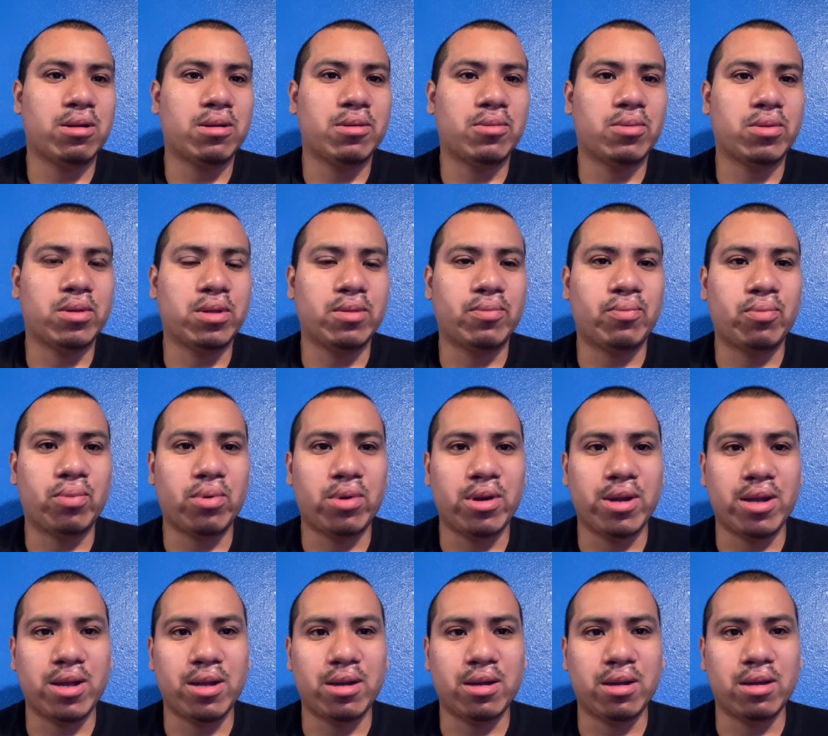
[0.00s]
I really
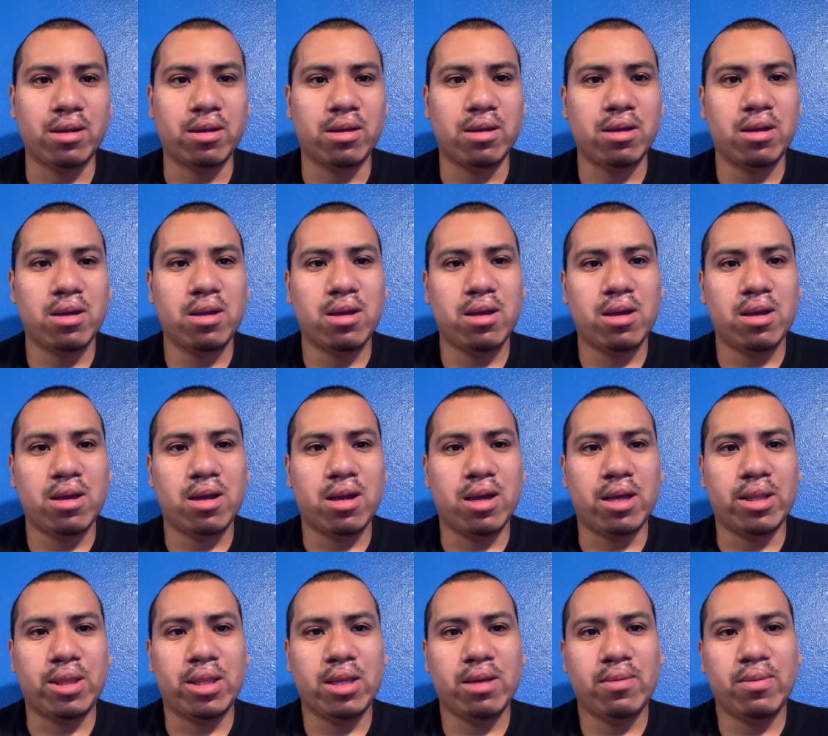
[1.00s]
pray, and I
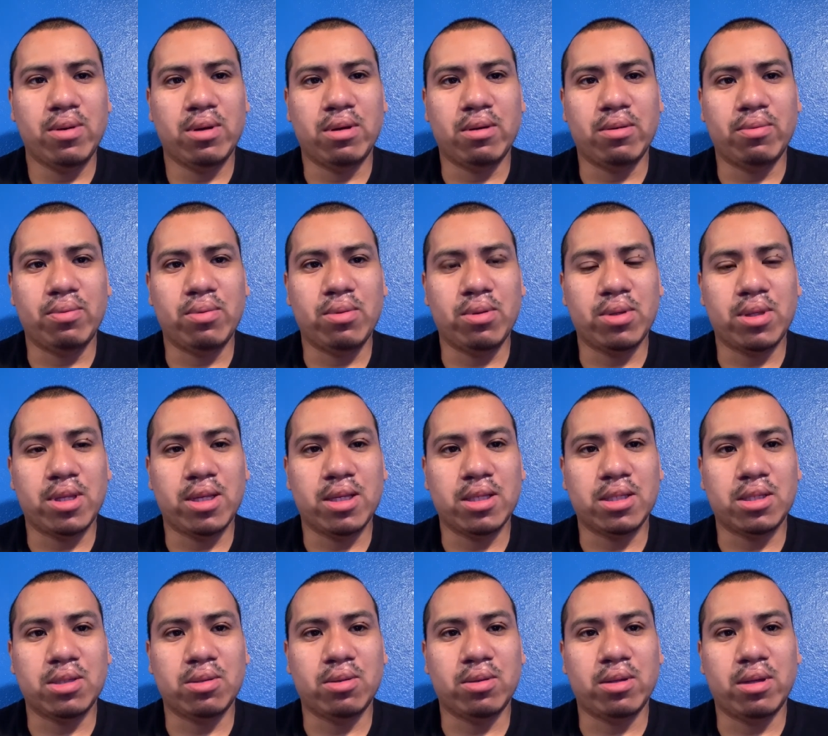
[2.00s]
think about a few
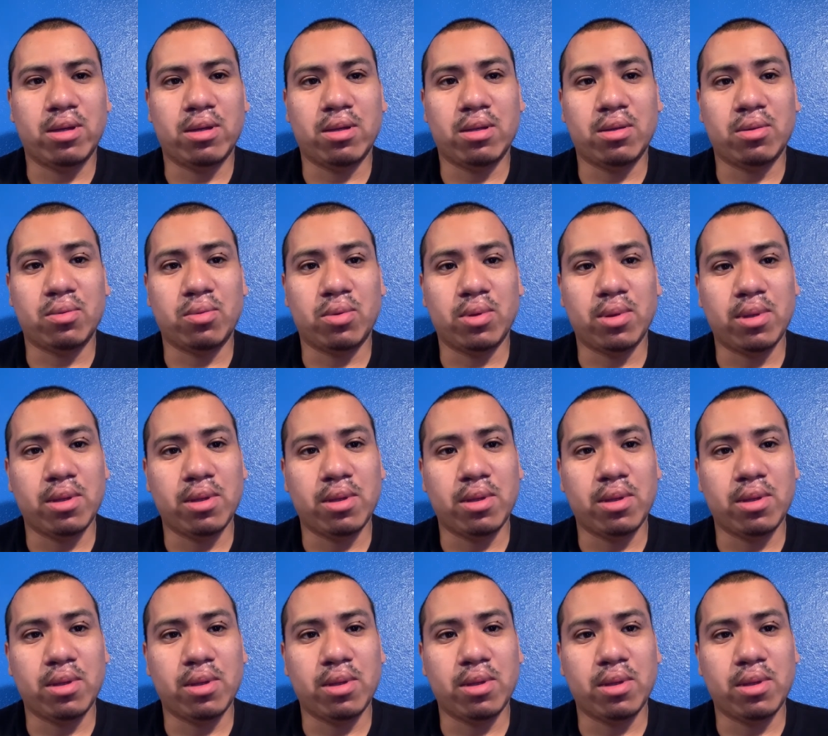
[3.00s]
things, you know, that are worth